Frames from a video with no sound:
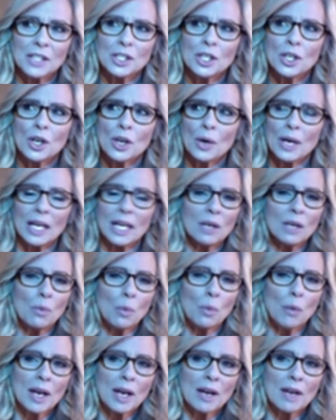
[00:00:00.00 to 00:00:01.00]
And you know,
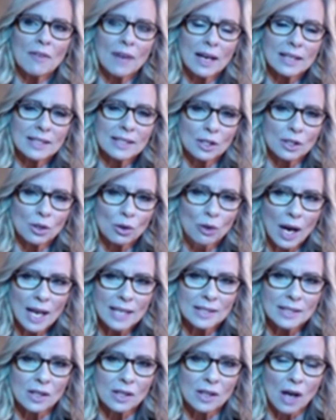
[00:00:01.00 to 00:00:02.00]
any one of us in
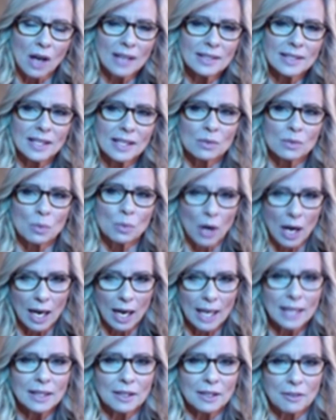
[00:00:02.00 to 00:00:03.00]
Christ, God says
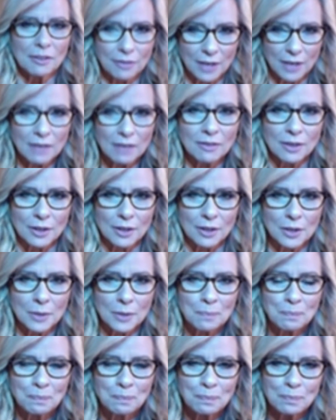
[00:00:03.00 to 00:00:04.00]
we're highly favored.